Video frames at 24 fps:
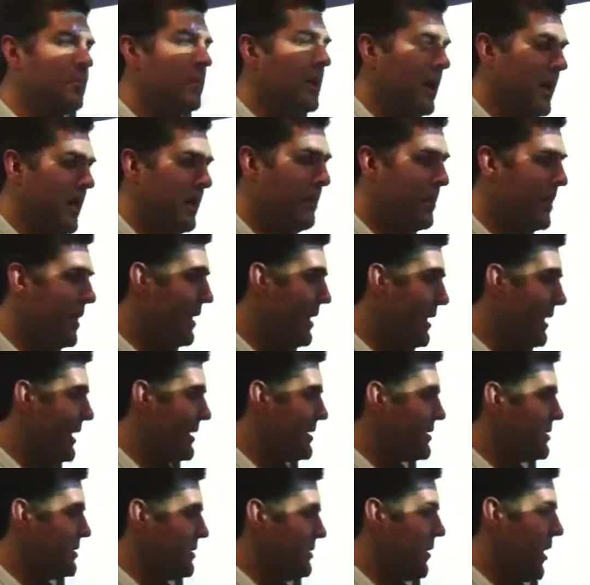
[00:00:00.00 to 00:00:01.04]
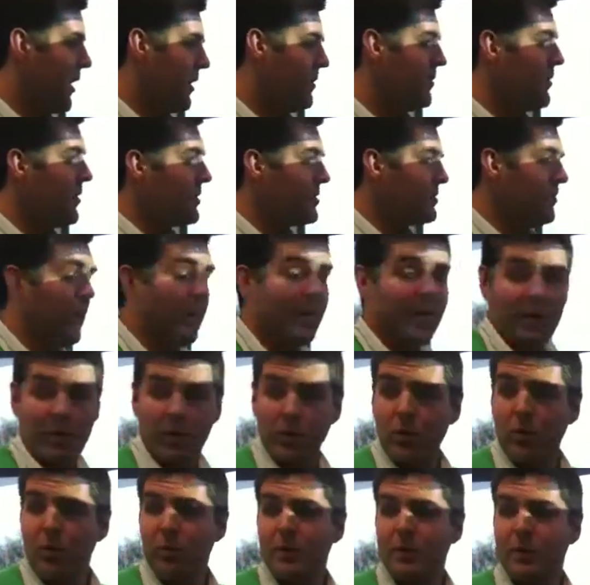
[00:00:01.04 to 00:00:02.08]
a link to other books by that
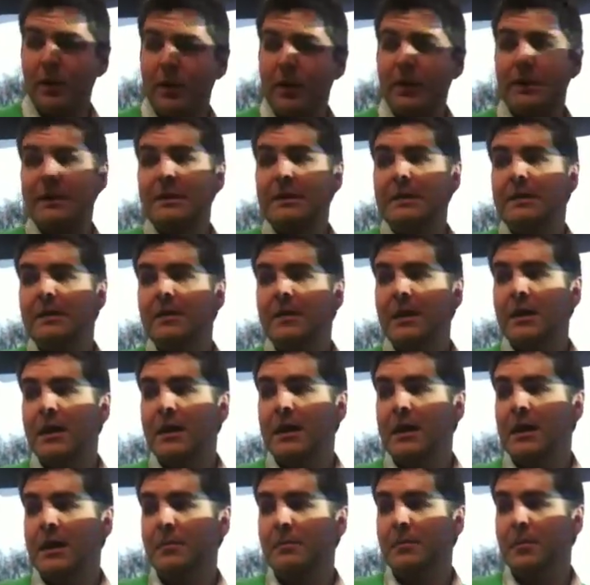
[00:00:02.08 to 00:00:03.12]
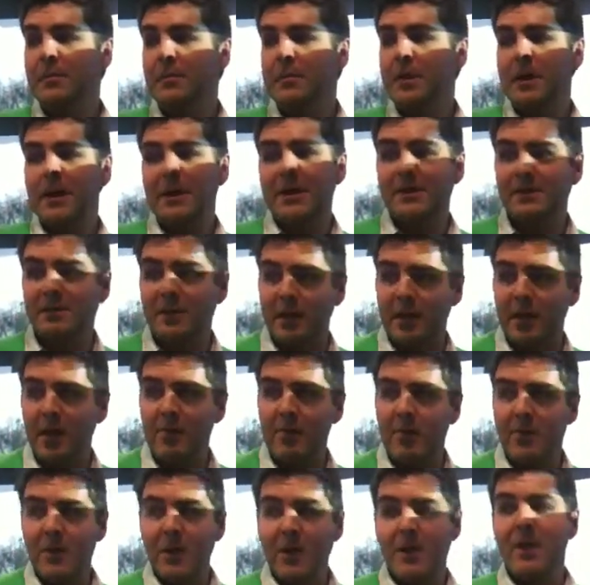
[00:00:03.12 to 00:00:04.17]
author, a link to the
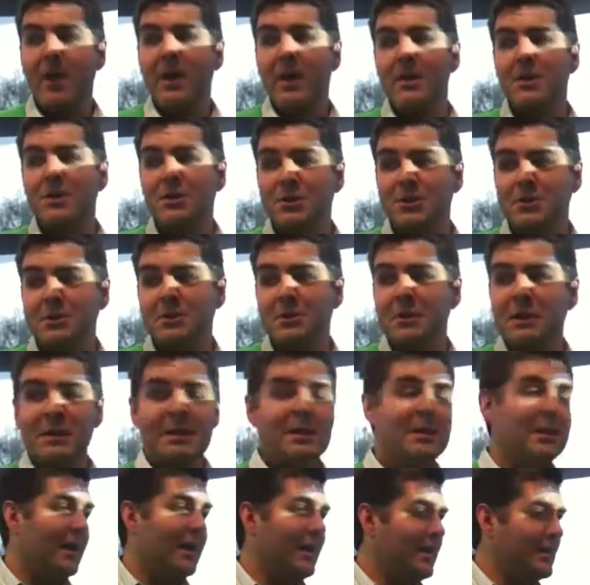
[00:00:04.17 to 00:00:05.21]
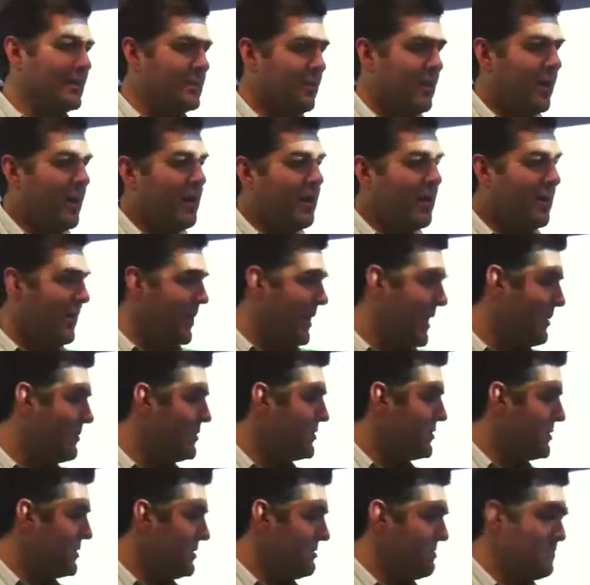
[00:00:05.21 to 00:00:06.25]
library location, a link to buy the book on
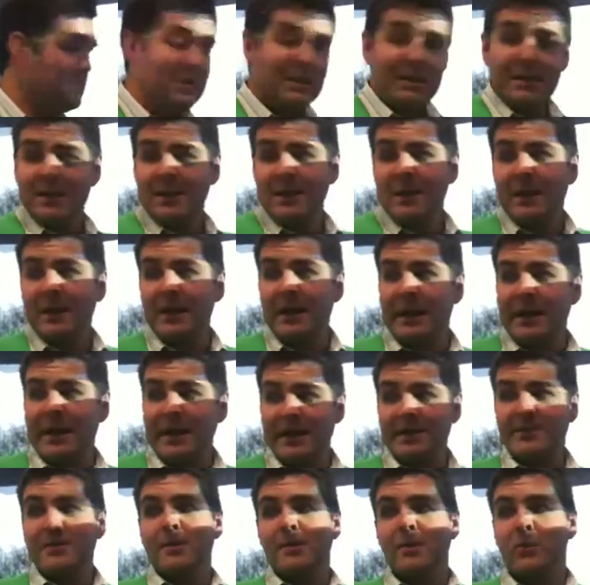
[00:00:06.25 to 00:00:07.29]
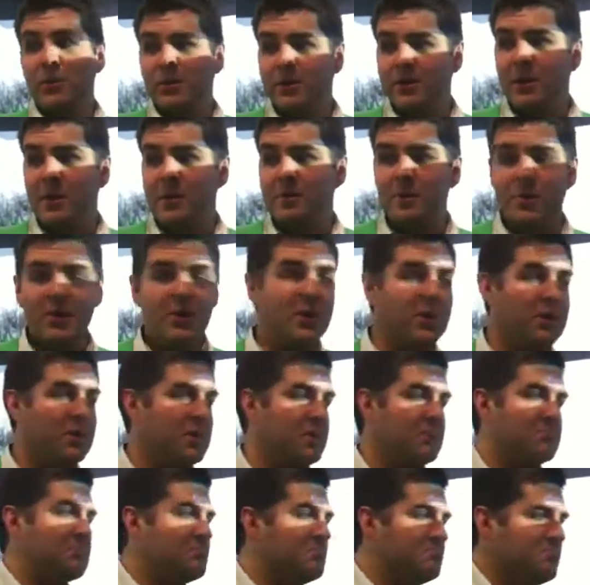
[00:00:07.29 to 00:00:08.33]
Amazon, a link to the audio book.
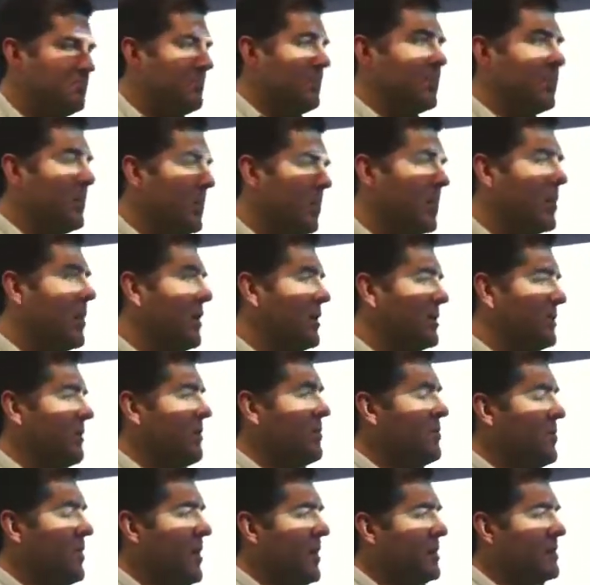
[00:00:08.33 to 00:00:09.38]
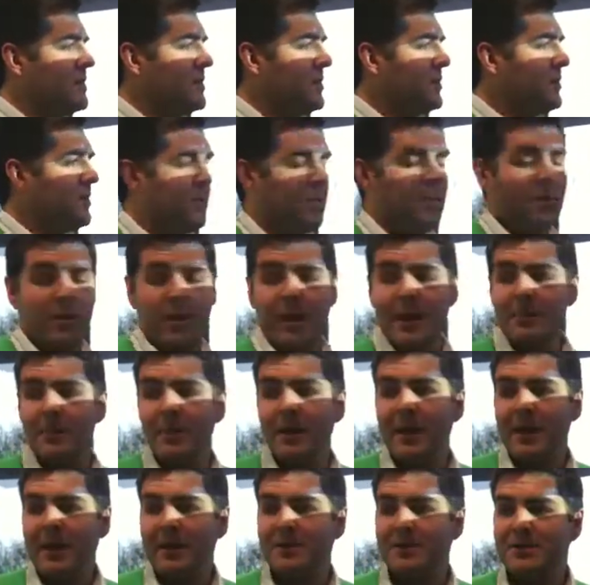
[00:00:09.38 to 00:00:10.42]
All kinds of information could be on that
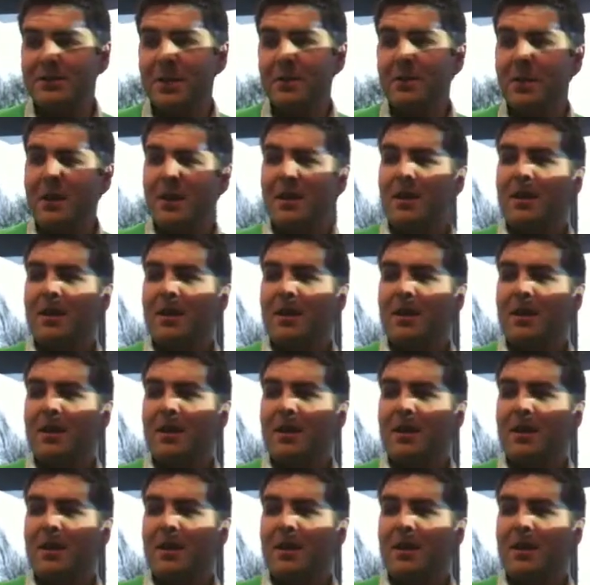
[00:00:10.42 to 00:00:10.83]
page. So